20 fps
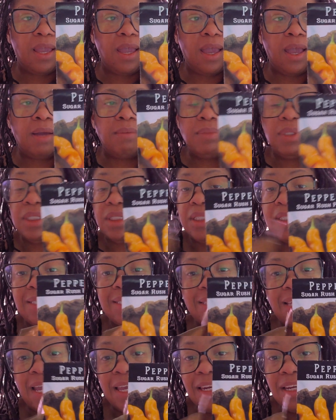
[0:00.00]
I'm just
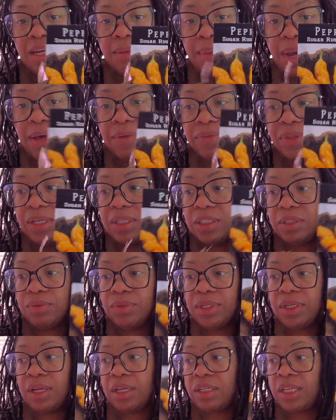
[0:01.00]
excited about this
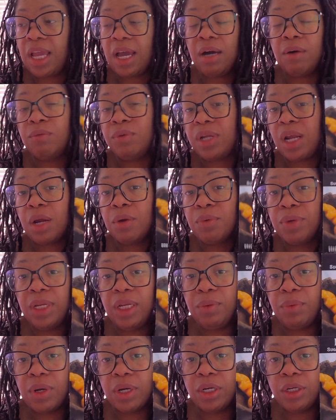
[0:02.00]
one. Y'all, what I really
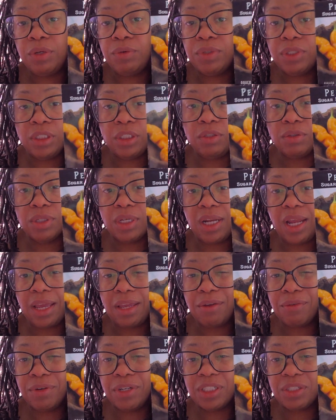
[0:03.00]
want to do is usually
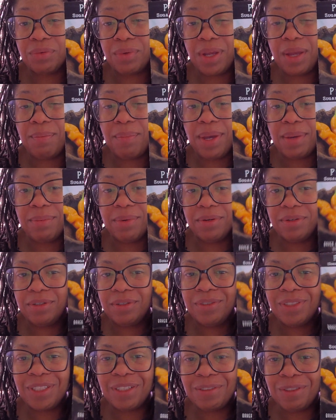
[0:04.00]
like crushed red pepper.
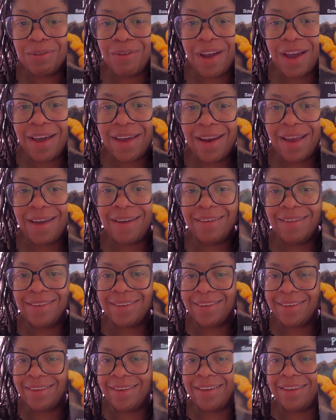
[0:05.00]
So dry it out
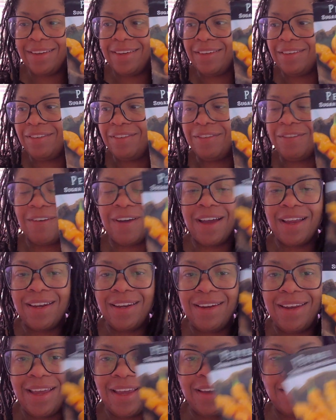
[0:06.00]
and grind
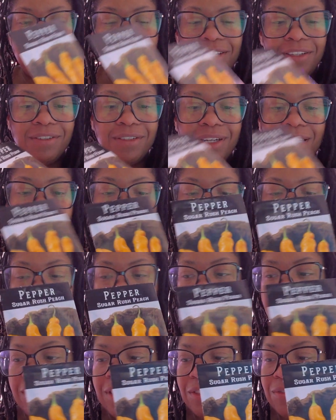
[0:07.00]
it down, and usually like
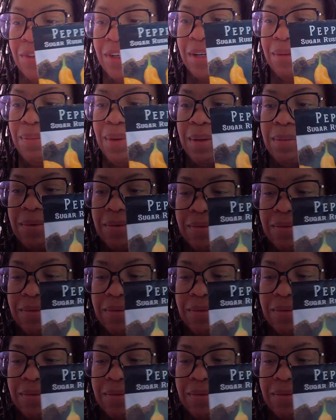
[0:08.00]
crushed red pepper